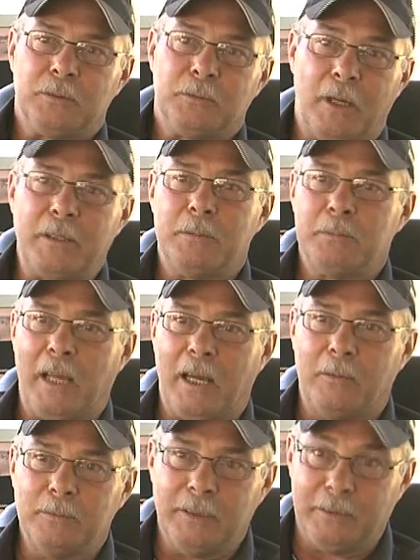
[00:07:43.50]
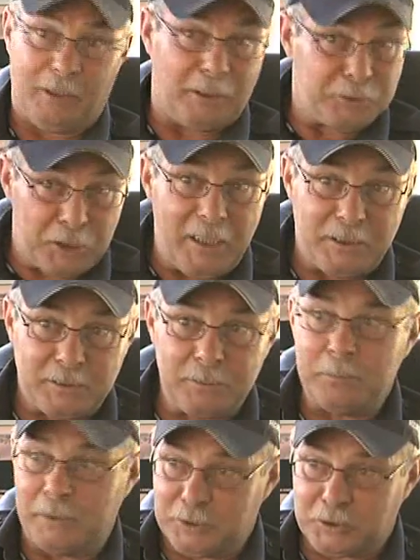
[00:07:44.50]
run them down, and not chase
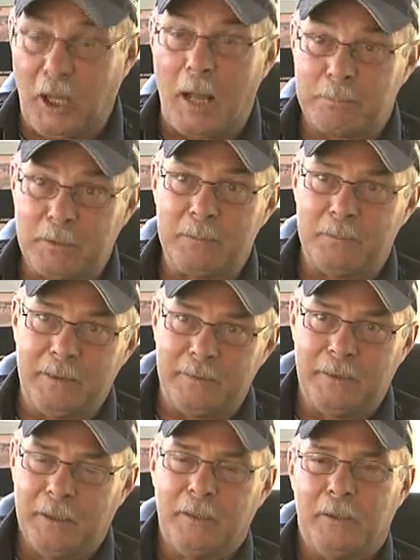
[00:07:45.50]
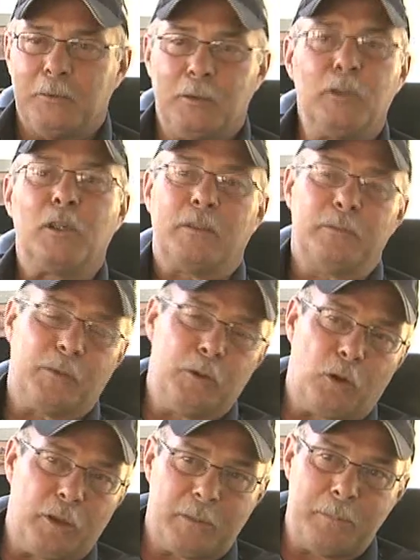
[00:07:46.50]
them, but stop them, and they're looking for
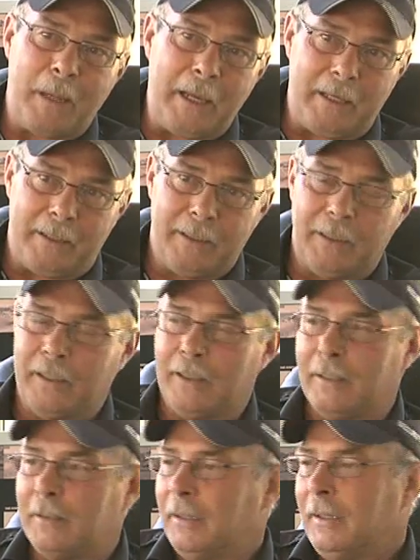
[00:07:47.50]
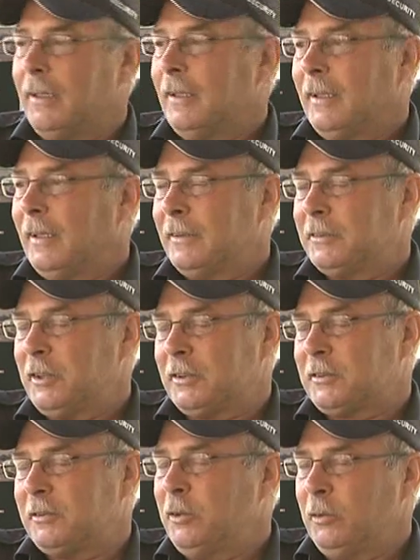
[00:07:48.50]
North Bay. It's
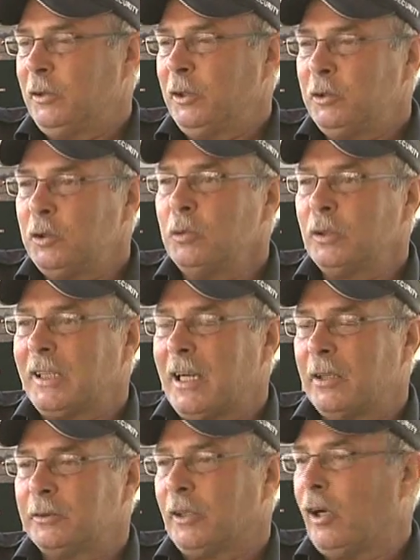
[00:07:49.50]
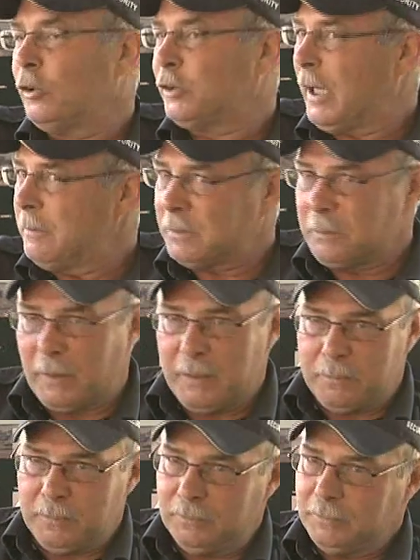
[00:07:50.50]
just, you do encounter all types of
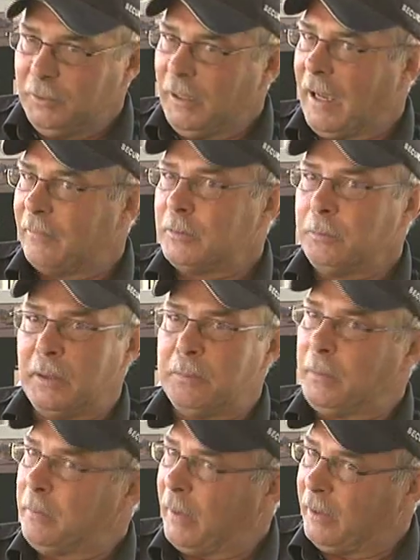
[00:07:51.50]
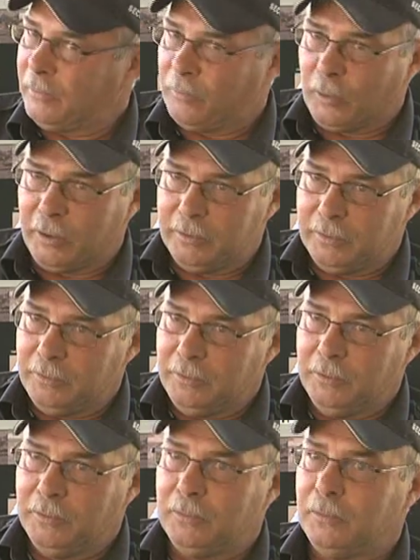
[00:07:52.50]
people. You have to be prepared for
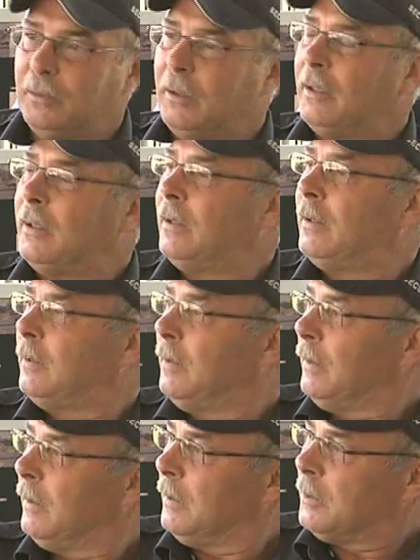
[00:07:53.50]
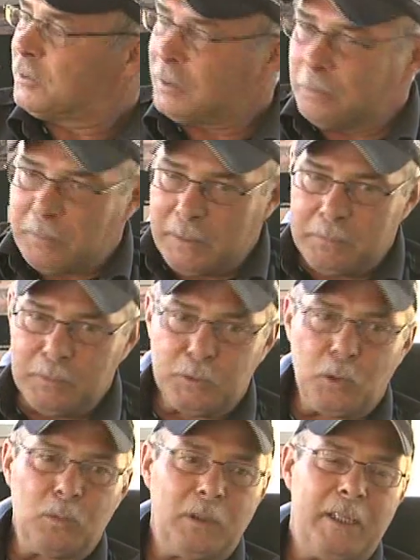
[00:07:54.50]
it. Some people
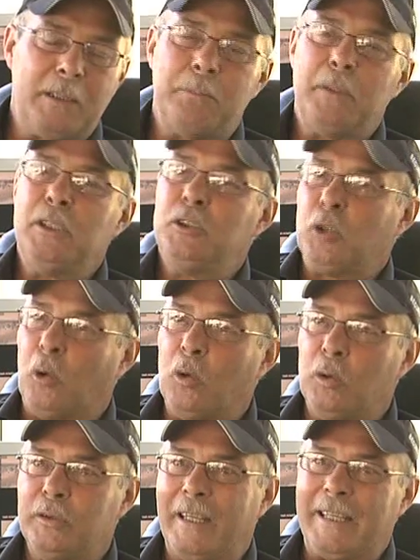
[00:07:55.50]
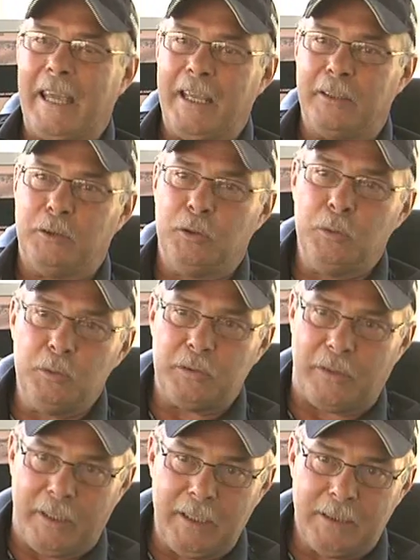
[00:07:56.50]
don't like being told they can't do
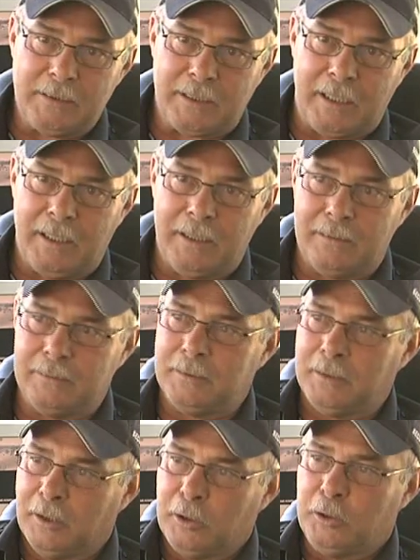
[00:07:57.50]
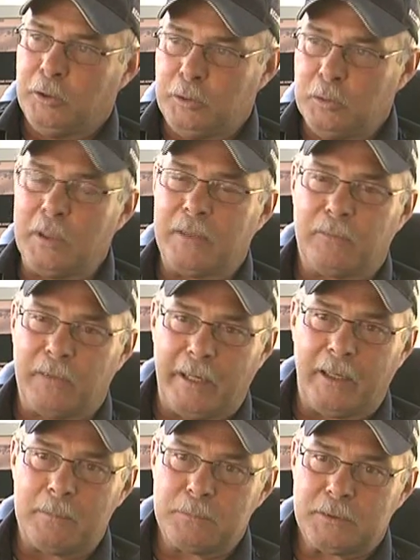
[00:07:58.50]
things, and you do get
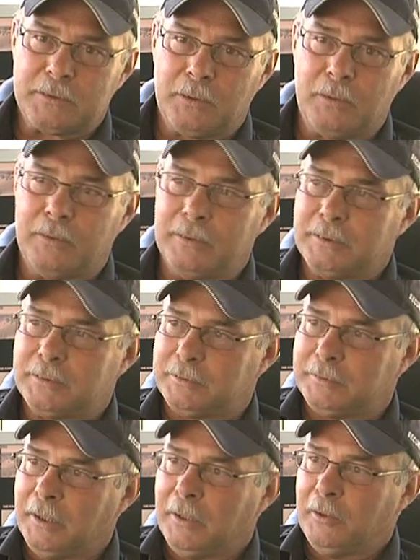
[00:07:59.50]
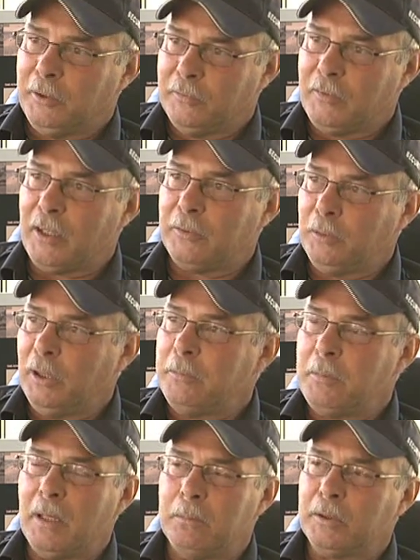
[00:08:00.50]
flare-ups, so you've got to really
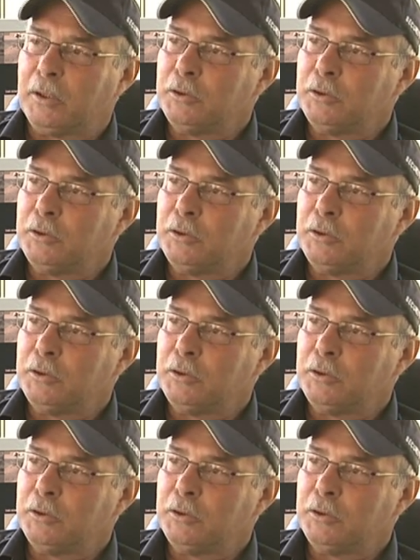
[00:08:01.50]
be able to